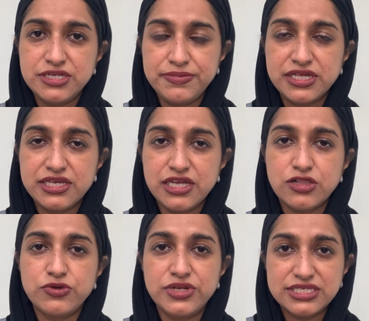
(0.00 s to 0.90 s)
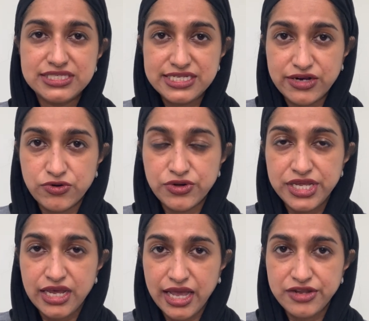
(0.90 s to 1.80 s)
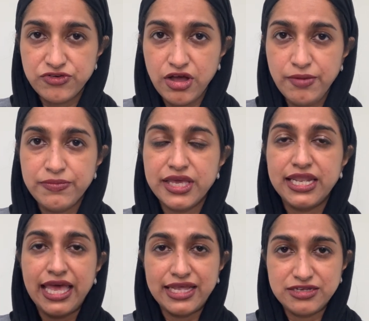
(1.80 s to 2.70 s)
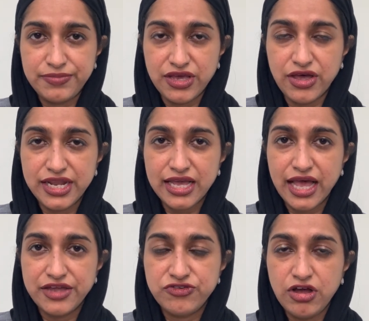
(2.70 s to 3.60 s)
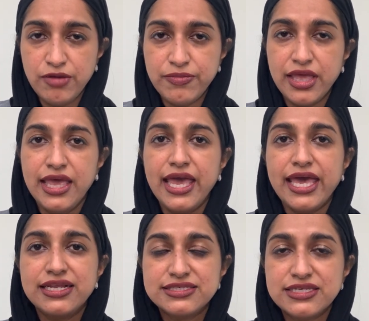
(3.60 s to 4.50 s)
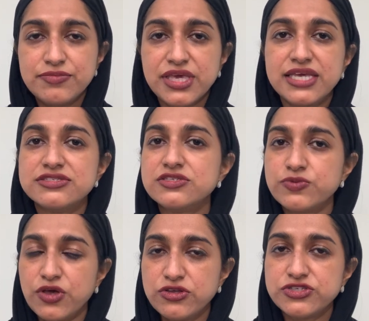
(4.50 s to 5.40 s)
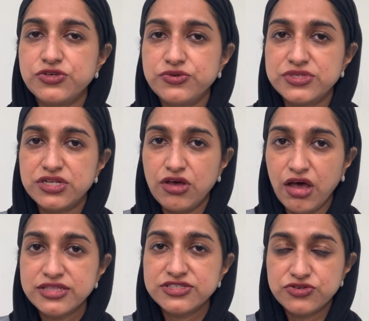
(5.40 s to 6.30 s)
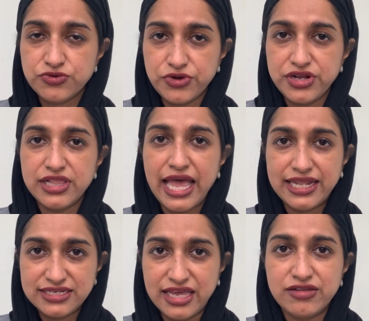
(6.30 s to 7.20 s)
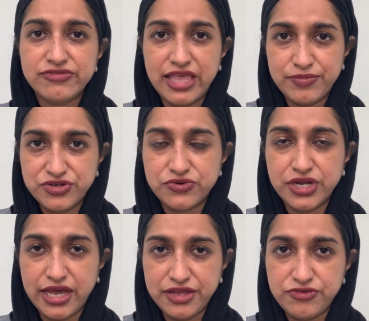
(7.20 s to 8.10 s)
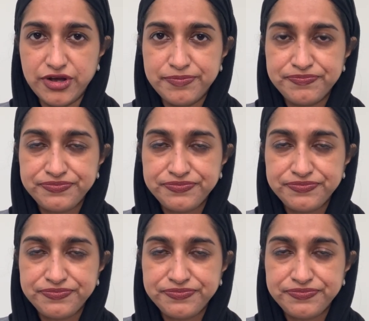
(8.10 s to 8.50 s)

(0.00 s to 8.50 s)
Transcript: typically include a steroid eye drop, an antibiotic eye drop, and in some cases we also use a non-steroidal anti-inflammatory eye drop.